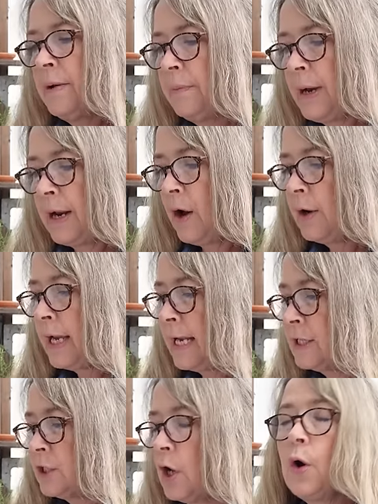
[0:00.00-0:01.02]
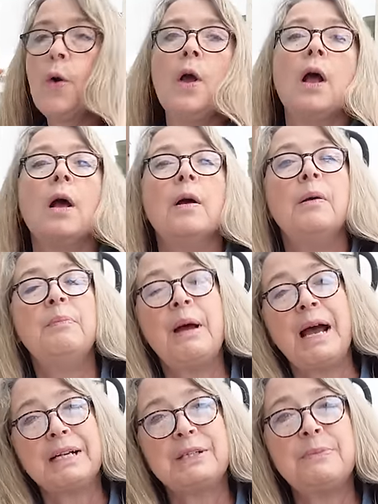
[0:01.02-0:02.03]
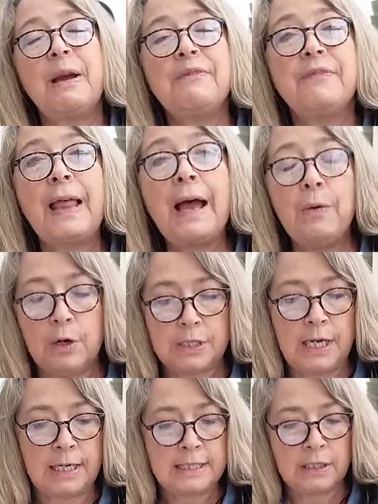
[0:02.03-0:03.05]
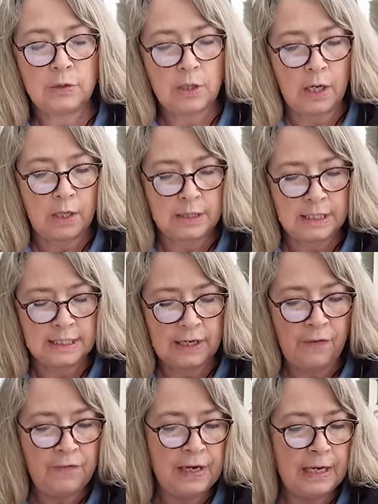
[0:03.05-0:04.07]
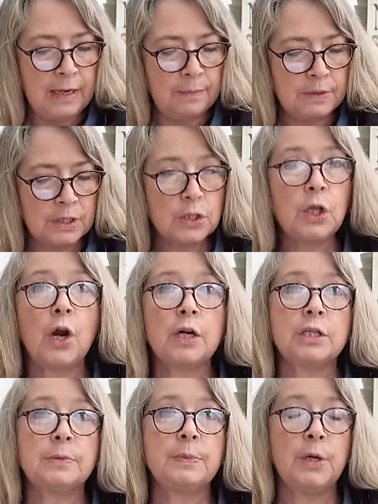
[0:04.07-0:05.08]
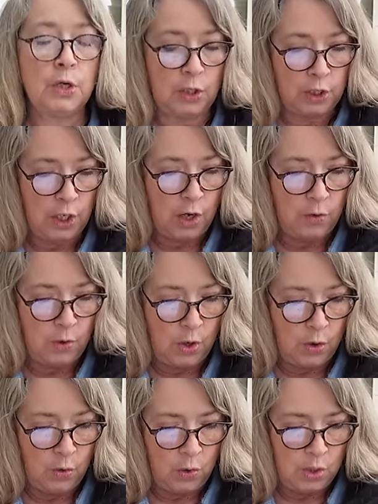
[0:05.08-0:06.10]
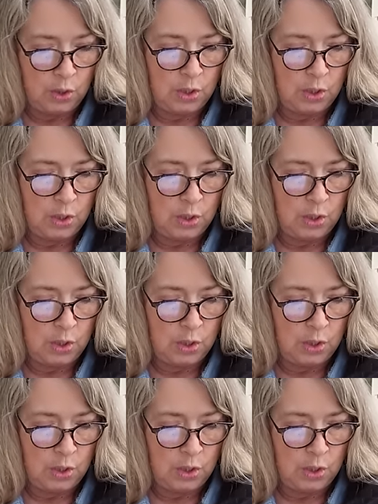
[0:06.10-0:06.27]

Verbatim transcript: But okay, so back to my flowers. I did uh, the delphiniums, larkspur, yarrow.